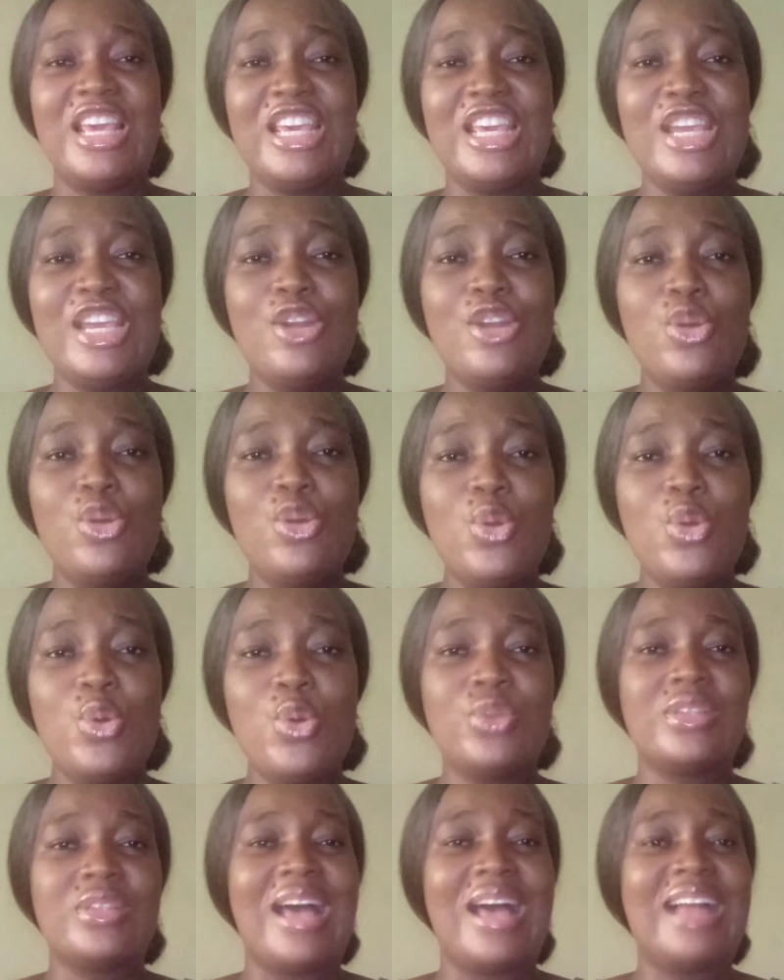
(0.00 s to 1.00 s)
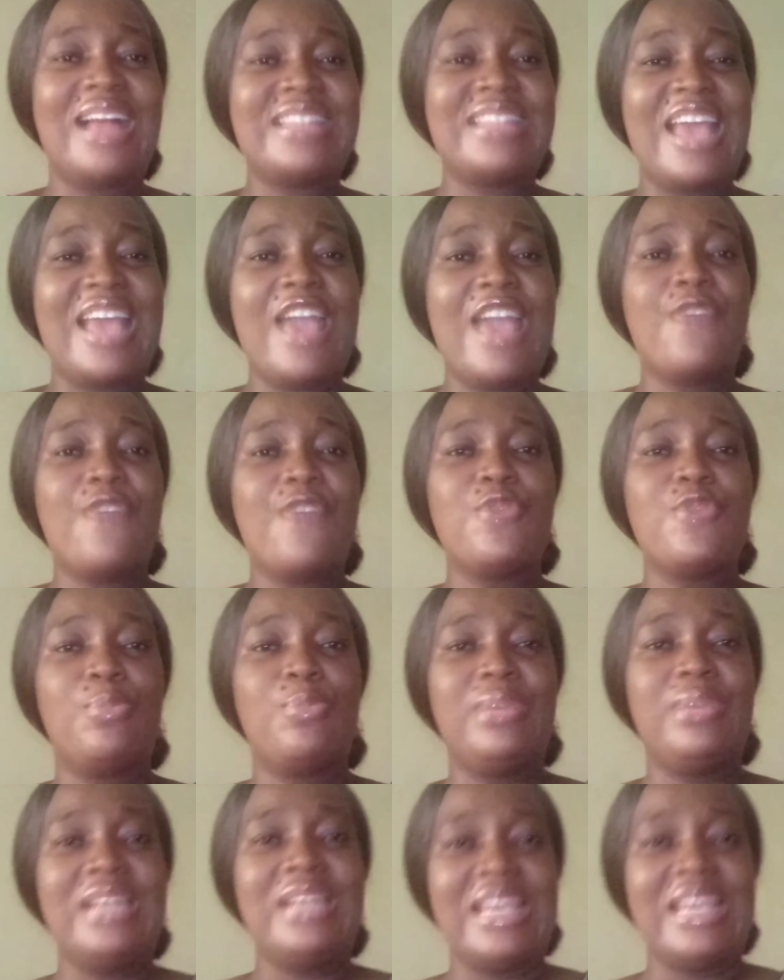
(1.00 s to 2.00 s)
He looks at every
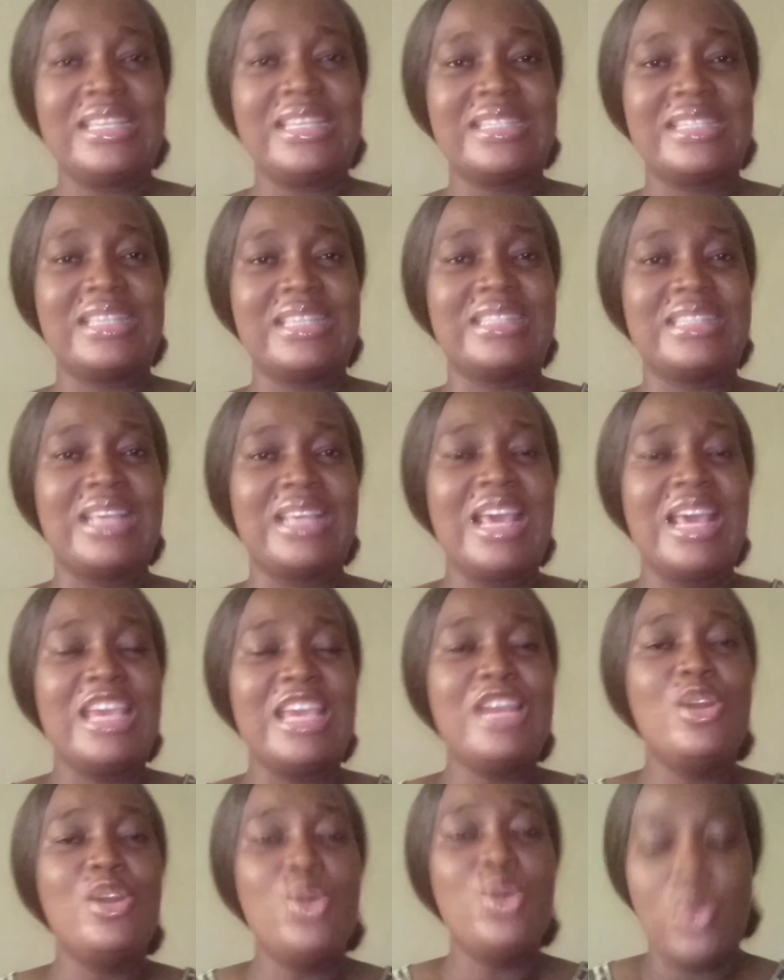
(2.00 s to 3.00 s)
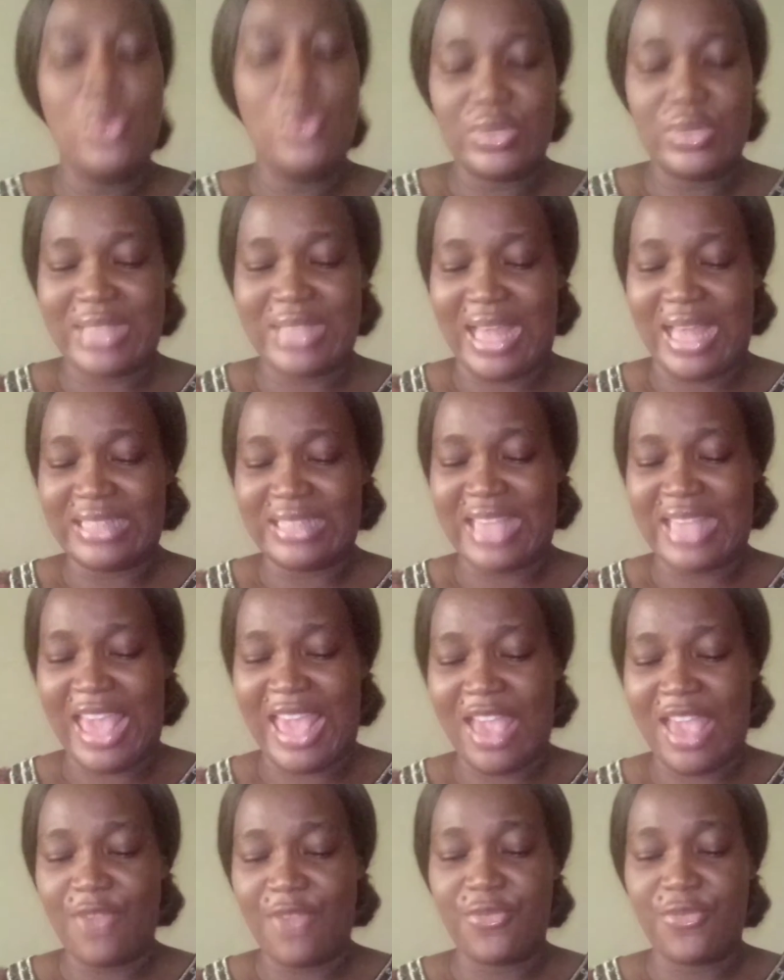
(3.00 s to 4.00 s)
places. He looks at
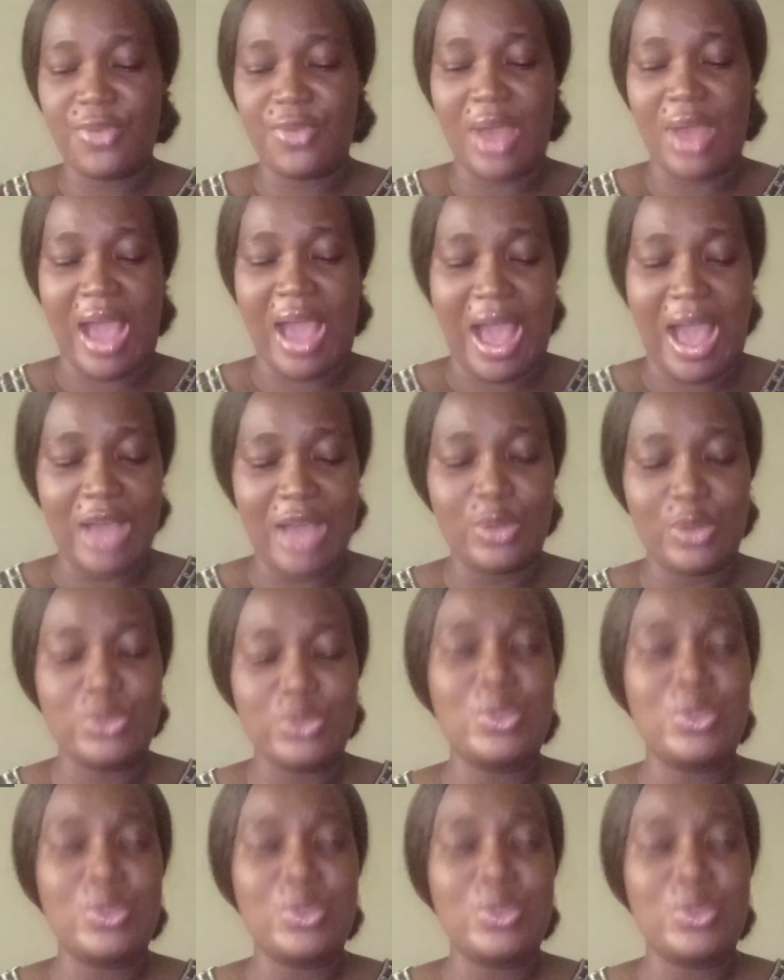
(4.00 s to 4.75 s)
every angle.